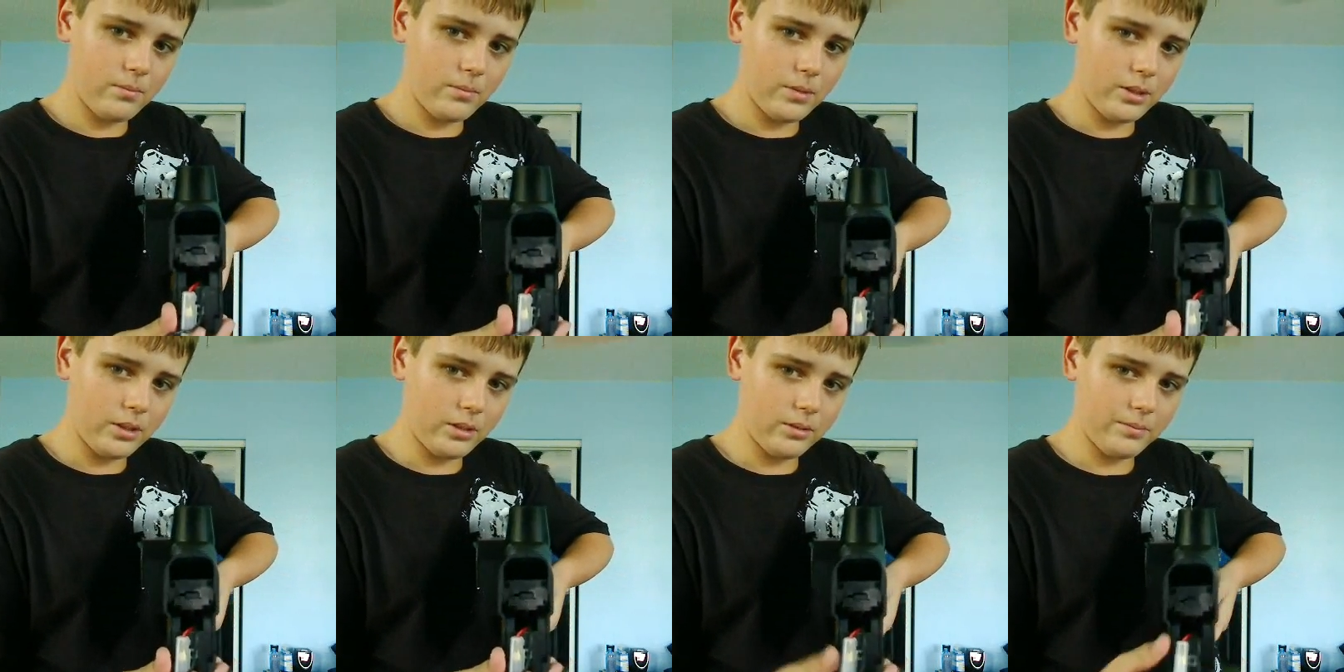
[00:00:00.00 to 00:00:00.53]

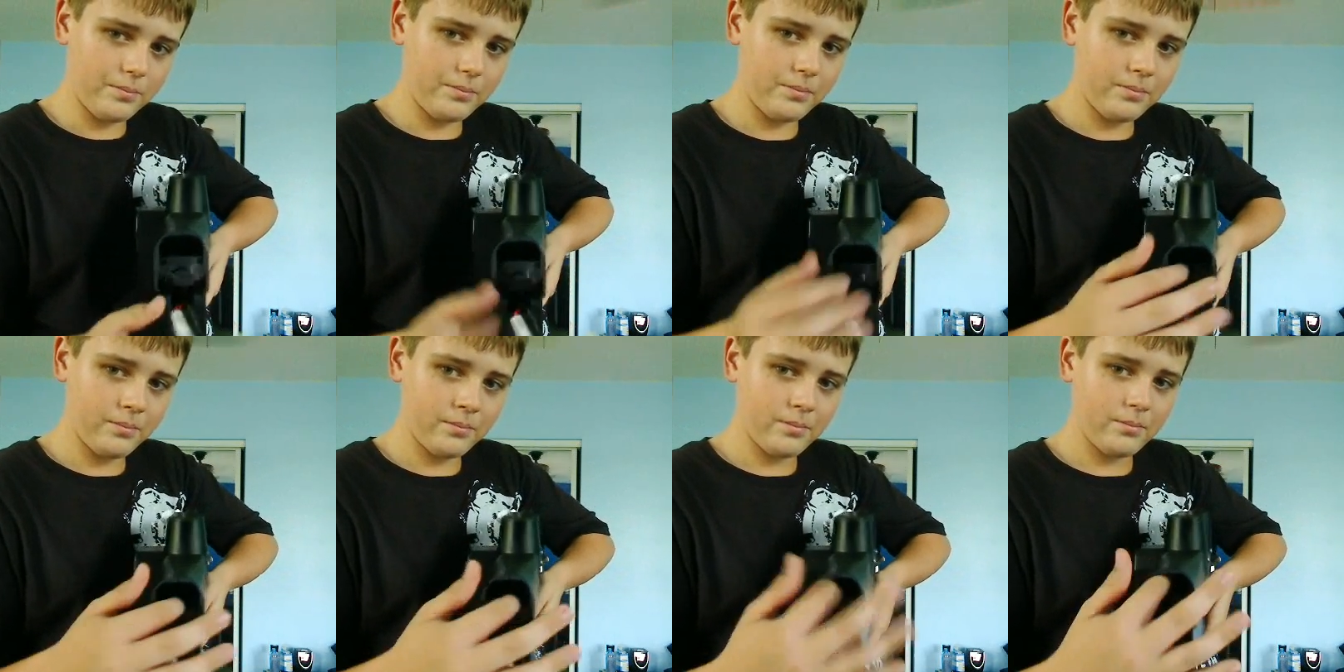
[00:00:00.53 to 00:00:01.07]
little
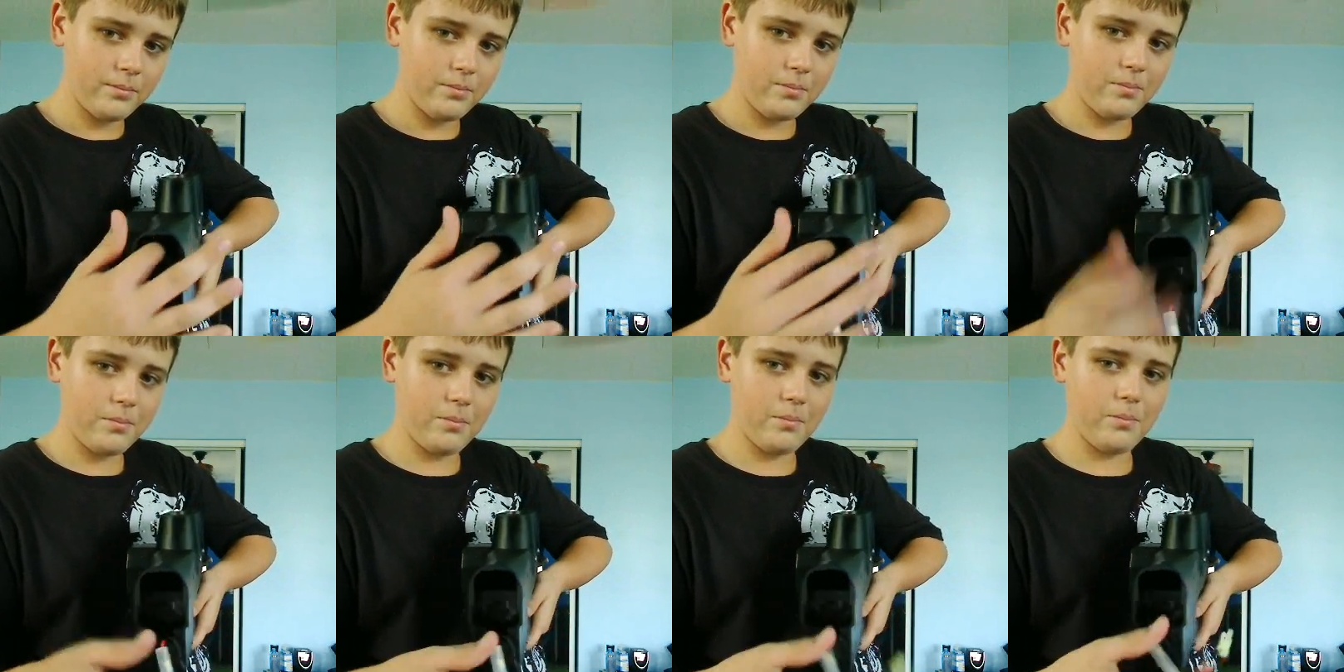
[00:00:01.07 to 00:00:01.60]

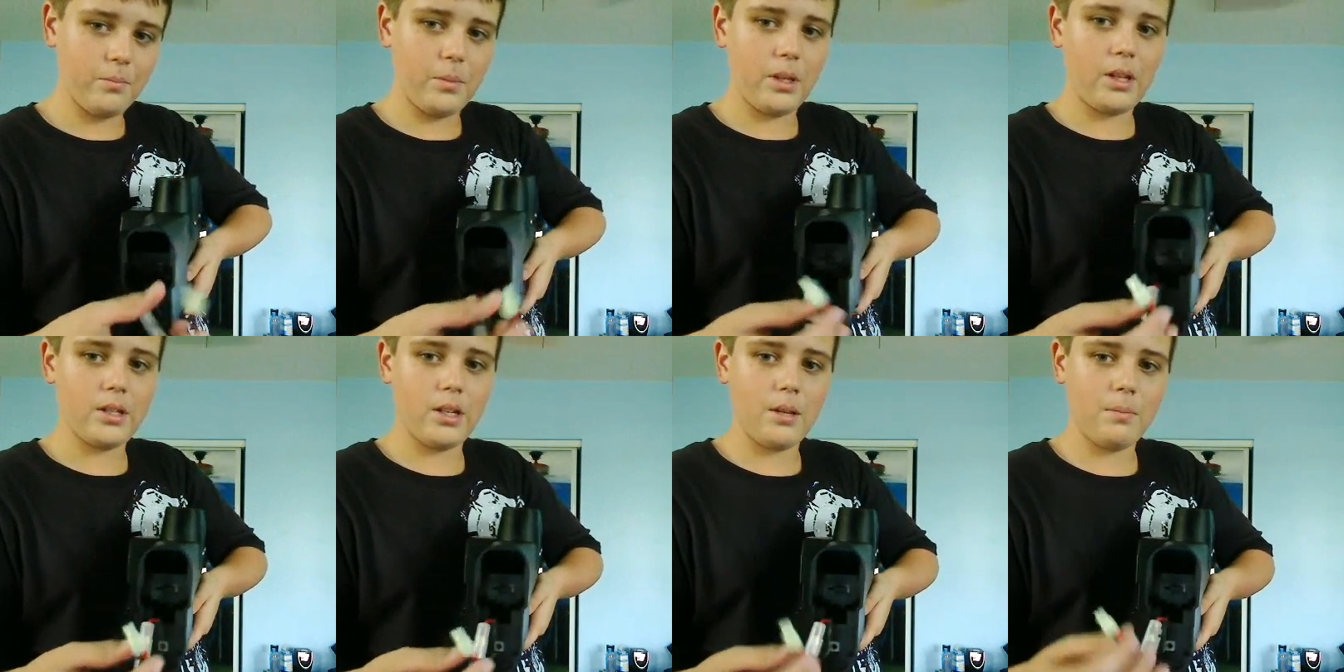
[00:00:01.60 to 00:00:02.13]

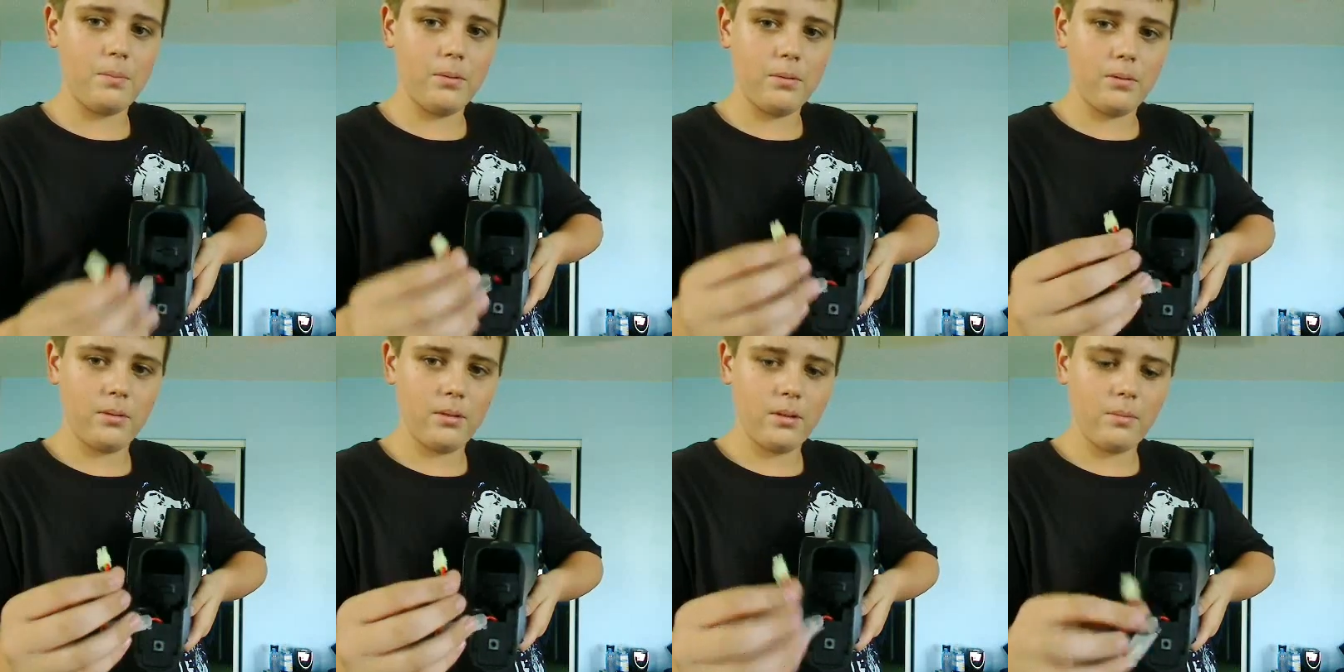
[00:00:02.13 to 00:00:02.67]
mini type
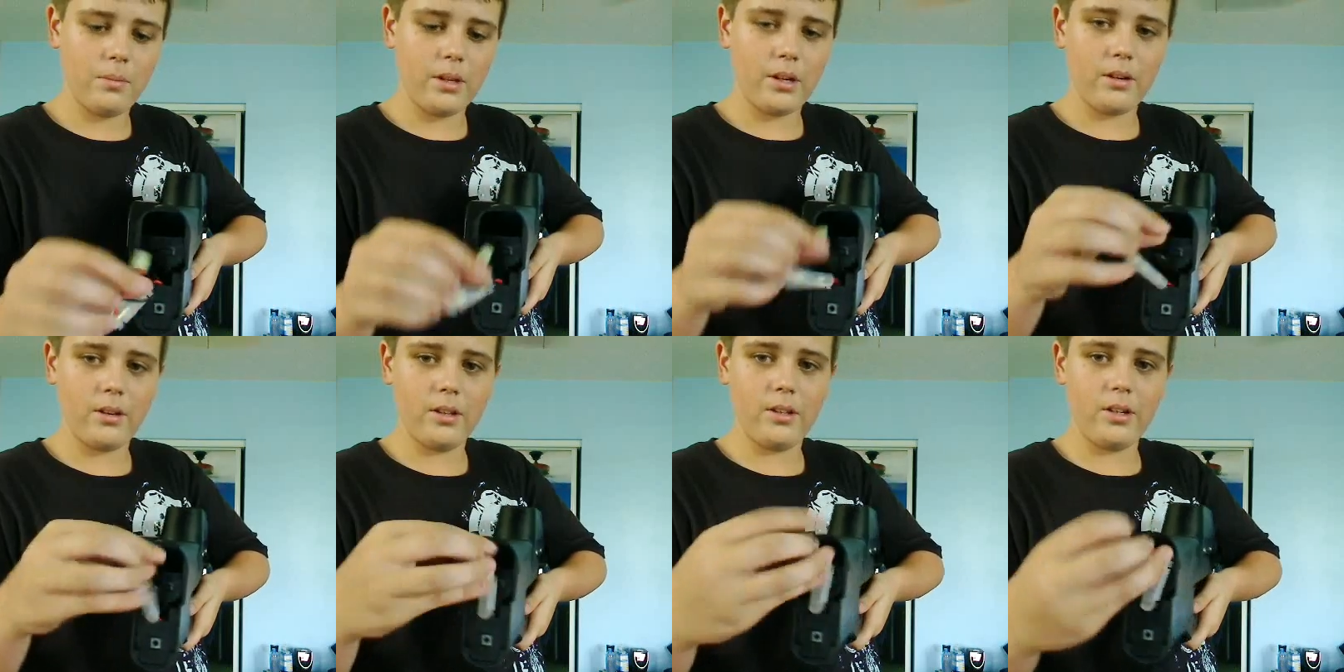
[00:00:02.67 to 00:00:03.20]

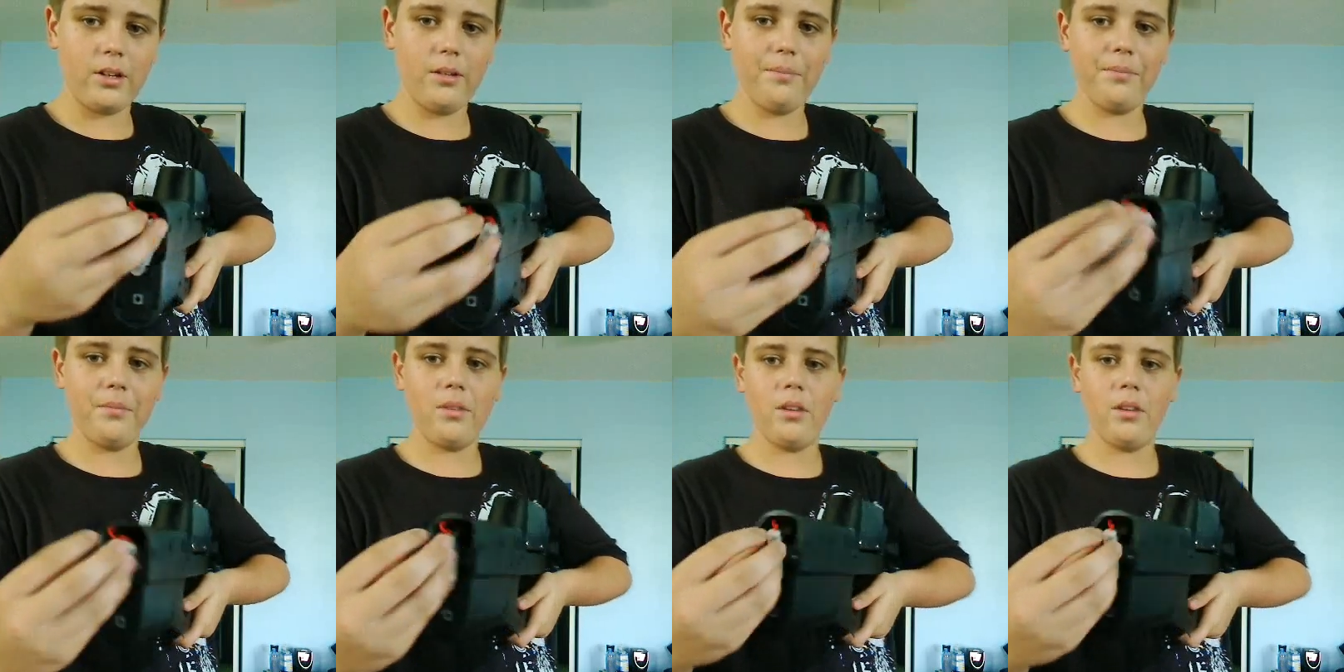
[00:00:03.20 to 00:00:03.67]
battery in here,